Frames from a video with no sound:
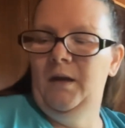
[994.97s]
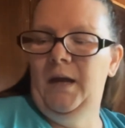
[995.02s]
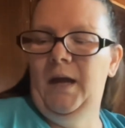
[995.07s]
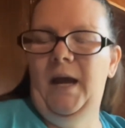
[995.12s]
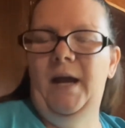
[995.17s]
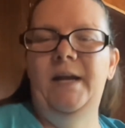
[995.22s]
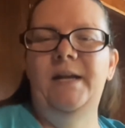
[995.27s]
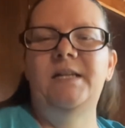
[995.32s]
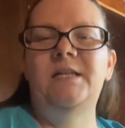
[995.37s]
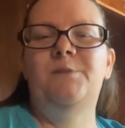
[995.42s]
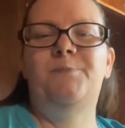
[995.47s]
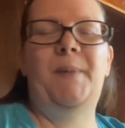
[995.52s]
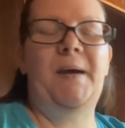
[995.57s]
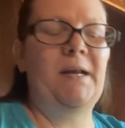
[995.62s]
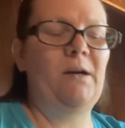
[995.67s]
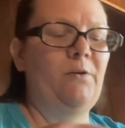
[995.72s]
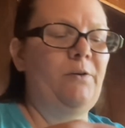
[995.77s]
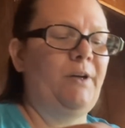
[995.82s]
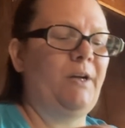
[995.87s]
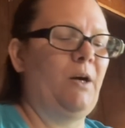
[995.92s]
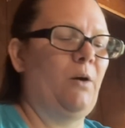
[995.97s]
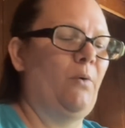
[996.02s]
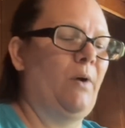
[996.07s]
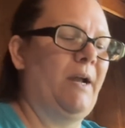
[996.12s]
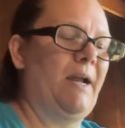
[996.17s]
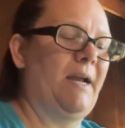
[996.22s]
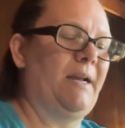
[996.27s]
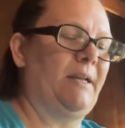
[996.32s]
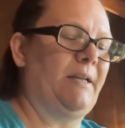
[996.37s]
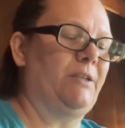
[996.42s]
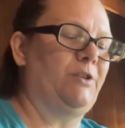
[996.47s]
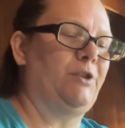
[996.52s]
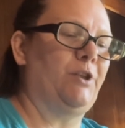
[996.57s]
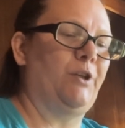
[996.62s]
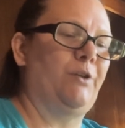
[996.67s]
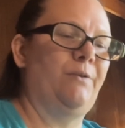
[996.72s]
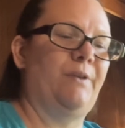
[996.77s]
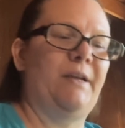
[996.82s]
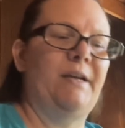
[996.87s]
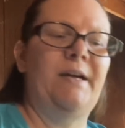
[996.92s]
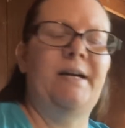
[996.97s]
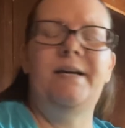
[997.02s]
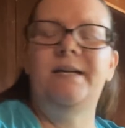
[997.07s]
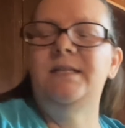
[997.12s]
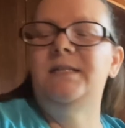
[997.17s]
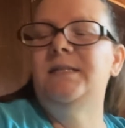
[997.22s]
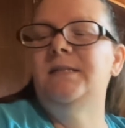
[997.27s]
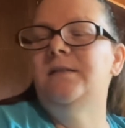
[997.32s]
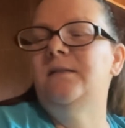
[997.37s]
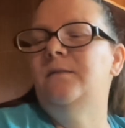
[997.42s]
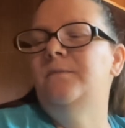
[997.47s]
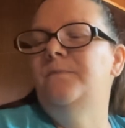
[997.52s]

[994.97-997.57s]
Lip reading: And it's better to go ahead and do this